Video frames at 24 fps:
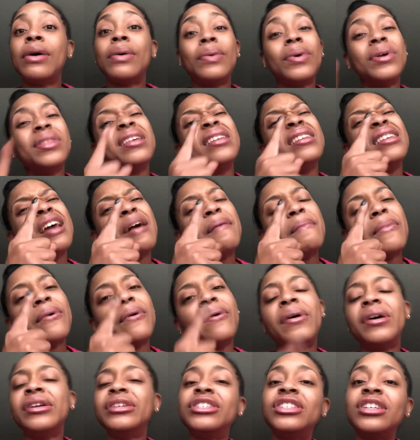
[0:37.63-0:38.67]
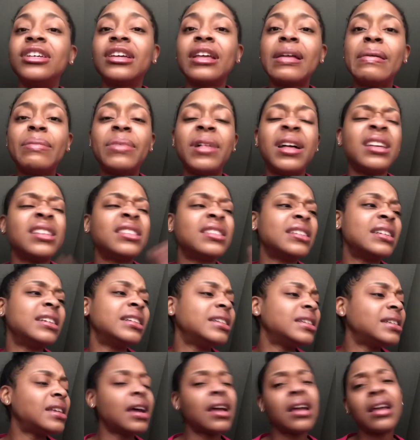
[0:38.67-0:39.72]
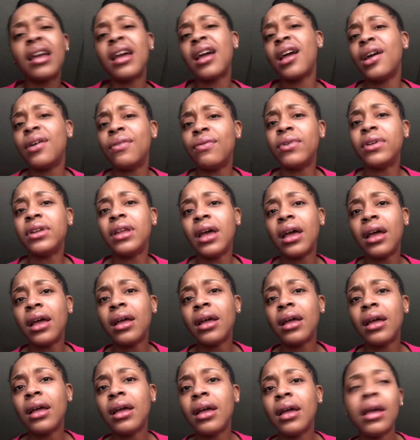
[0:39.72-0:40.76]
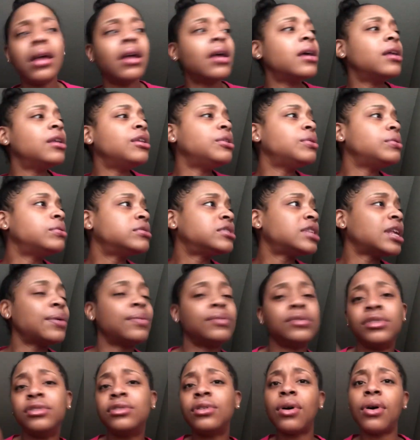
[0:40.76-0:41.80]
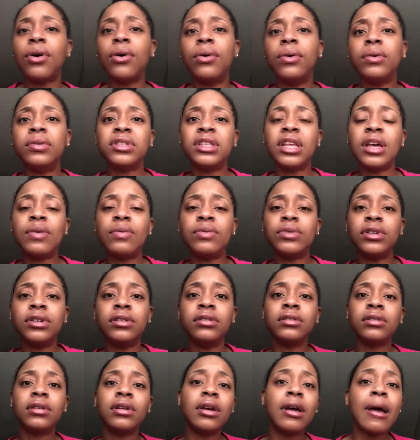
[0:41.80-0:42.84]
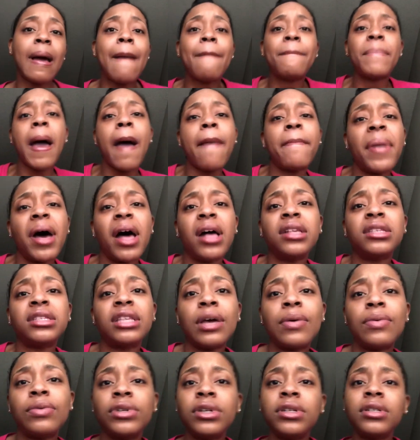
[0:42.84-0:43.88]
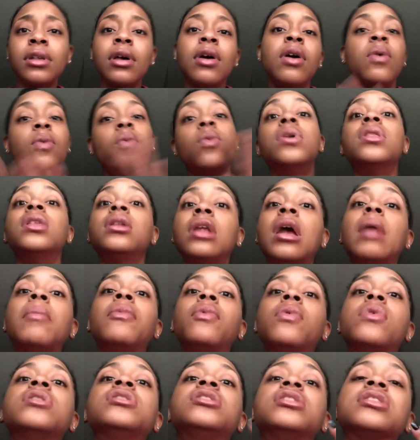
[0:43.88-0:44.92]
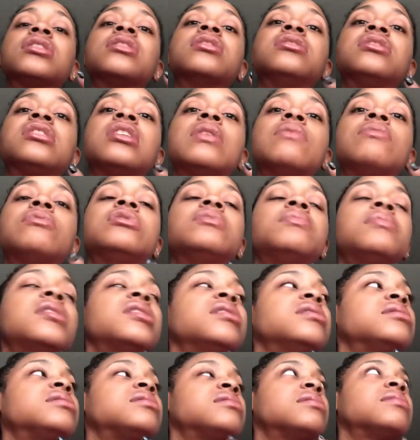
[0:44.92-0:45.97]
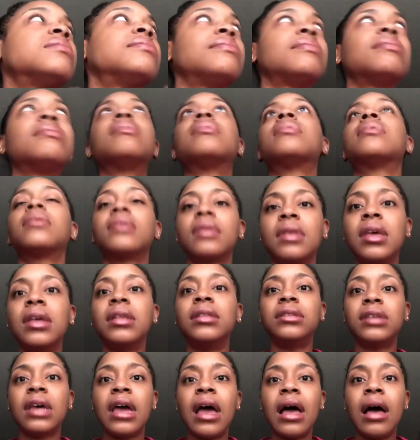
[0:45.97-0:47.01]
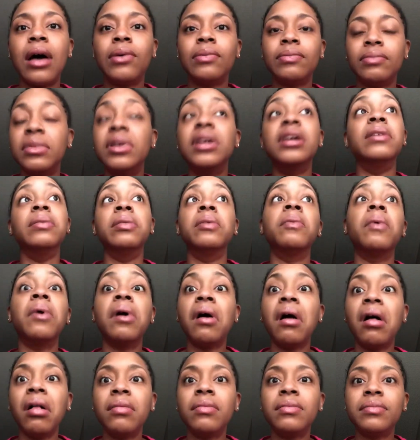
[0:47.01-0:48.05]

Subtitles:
the number one chicken place any day, every day. New sandwiches, old sandwiches, Popeye sandwiches. We're the number one chicken sandwich place in town, in the world.